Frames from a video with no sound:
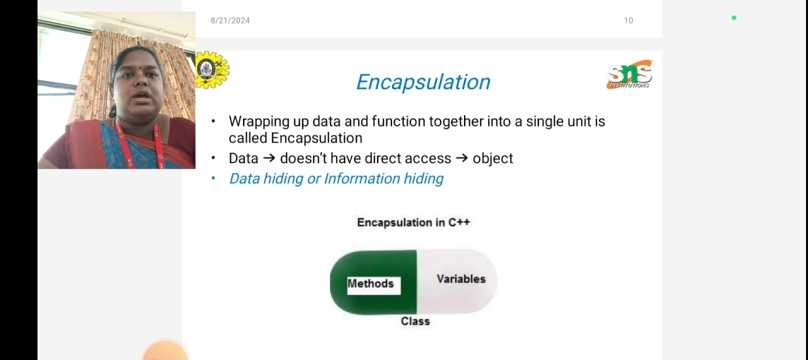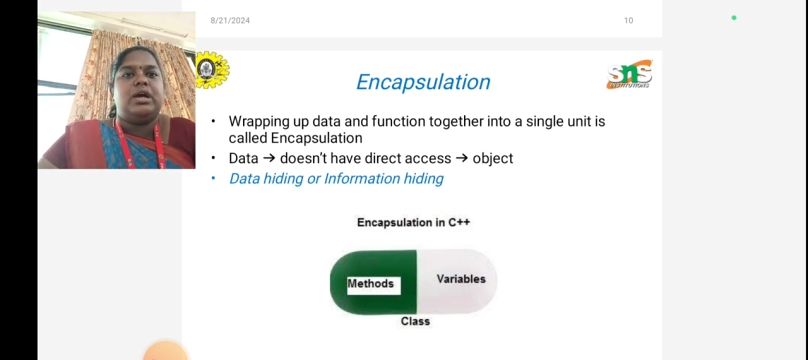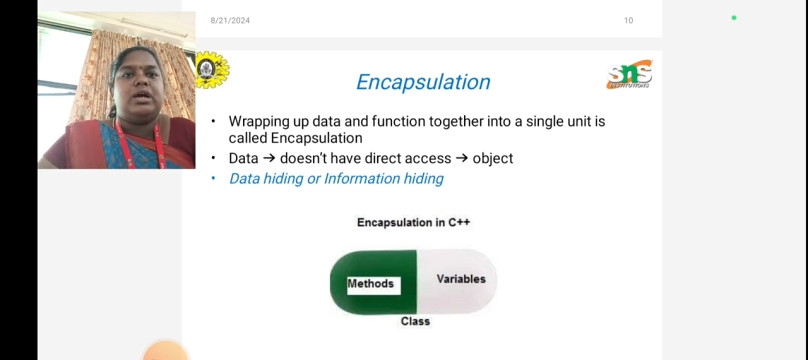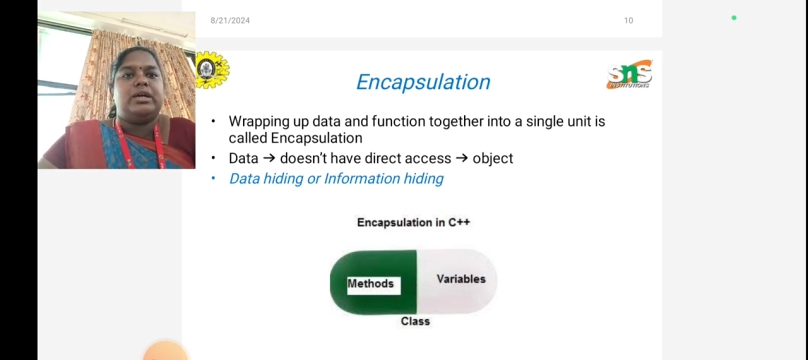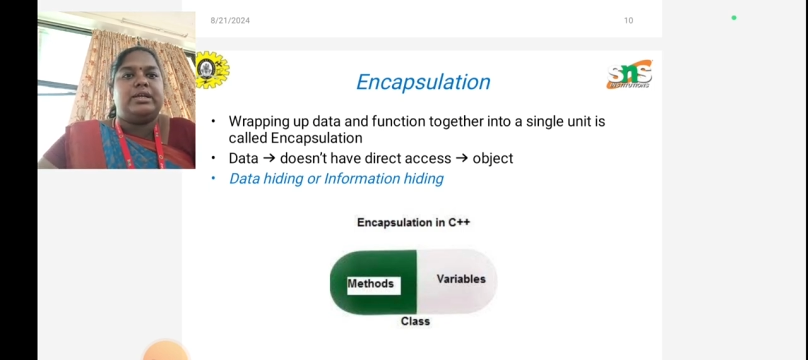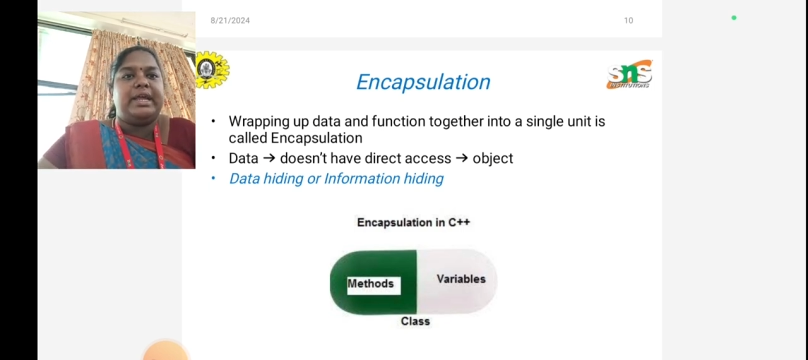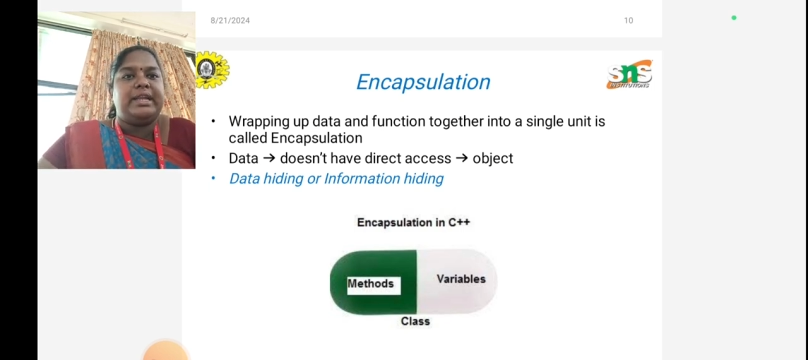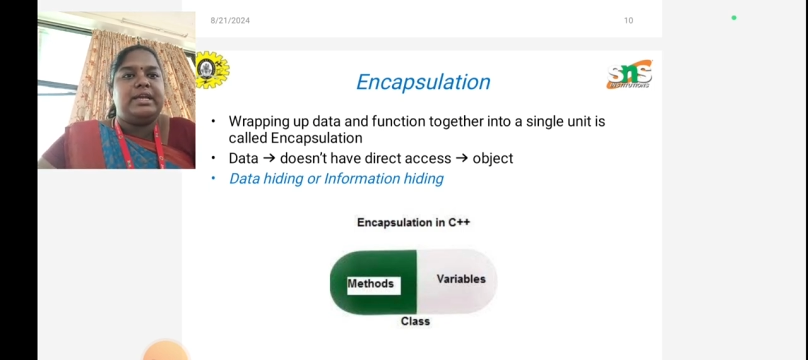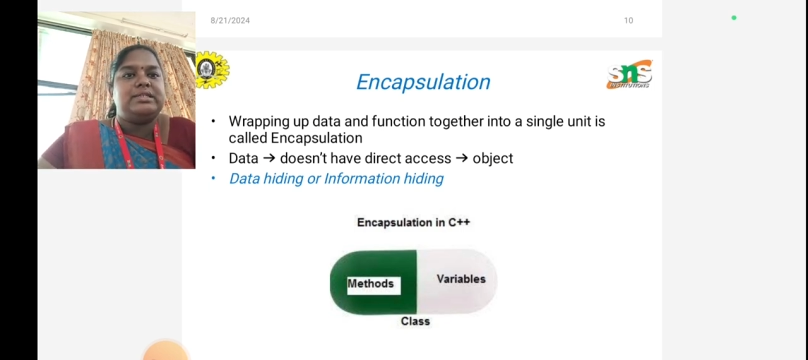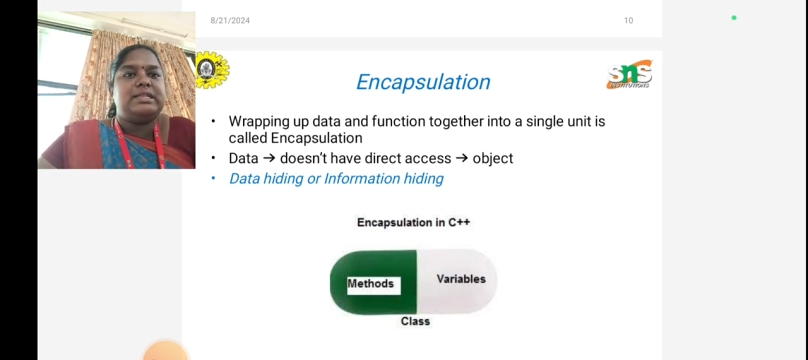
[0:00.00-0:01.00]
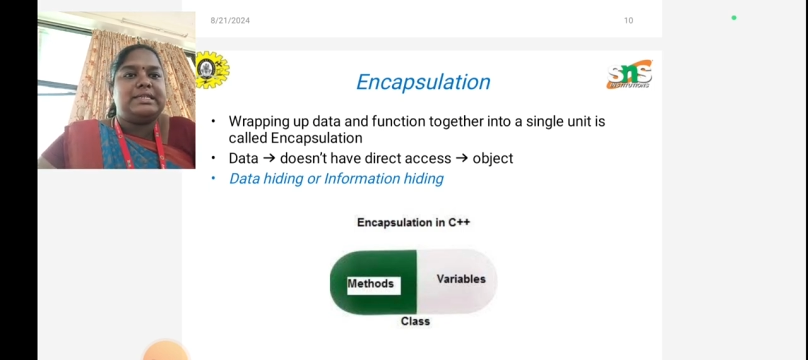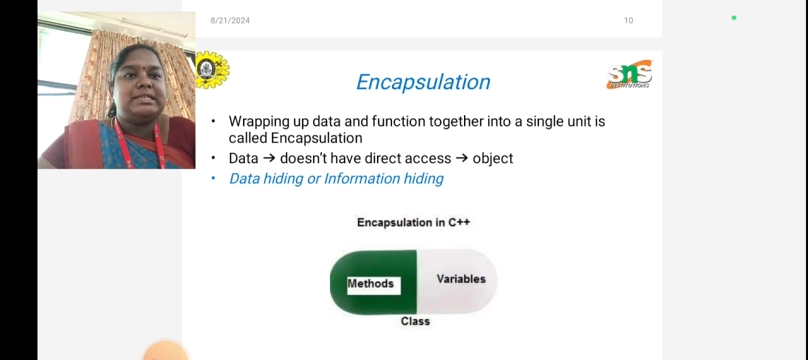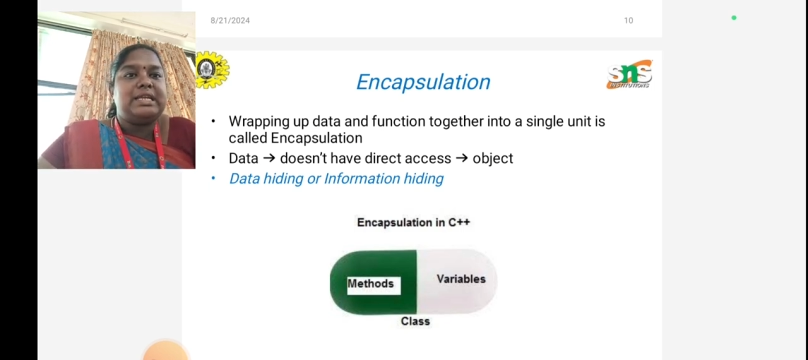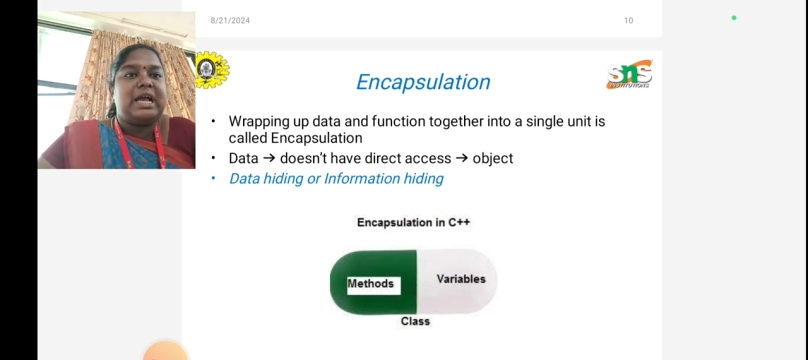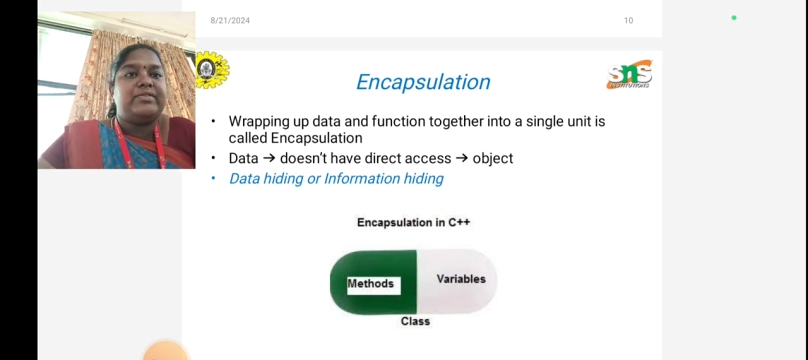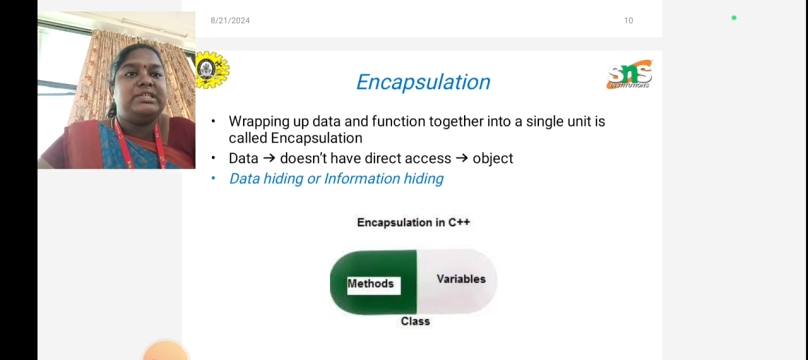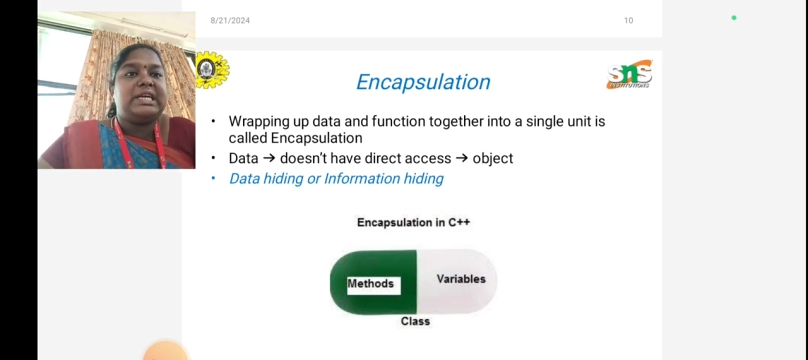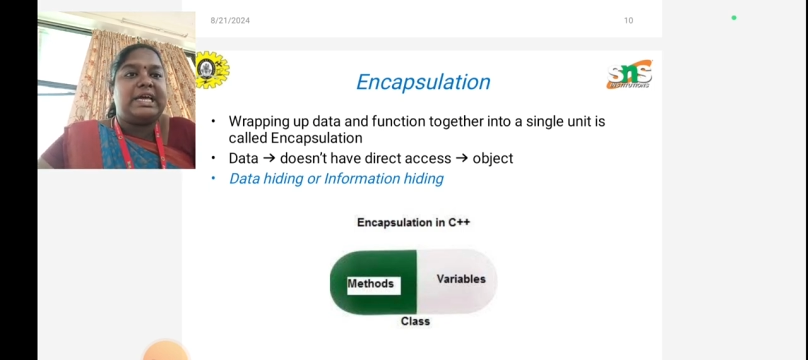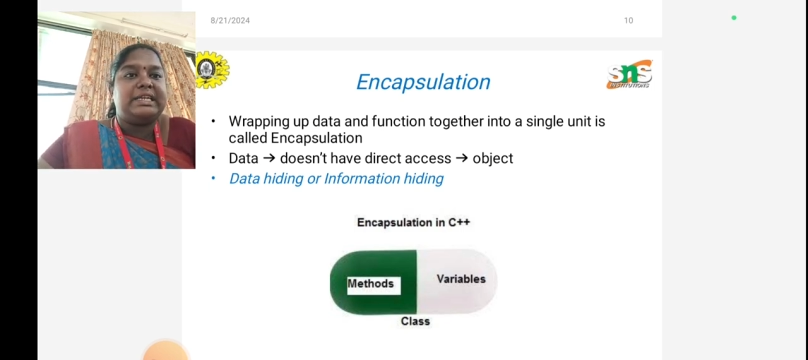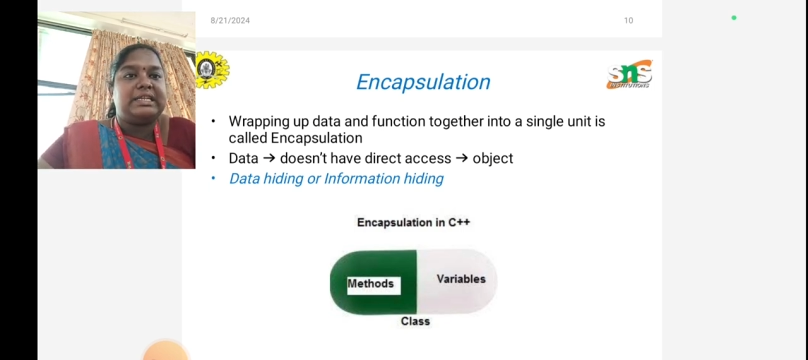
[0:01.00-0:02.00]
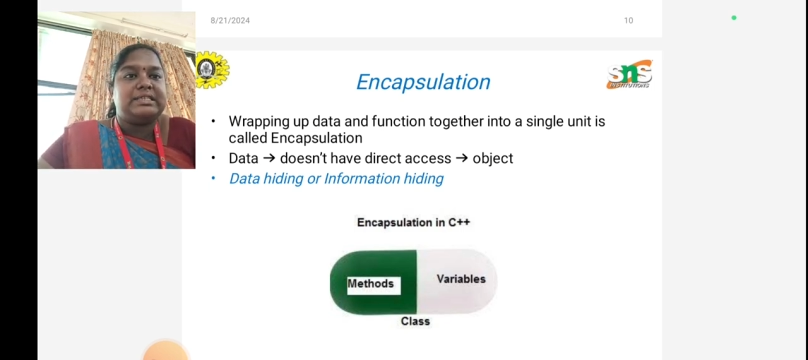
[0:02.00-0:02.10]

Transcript: Data is doesn't having direct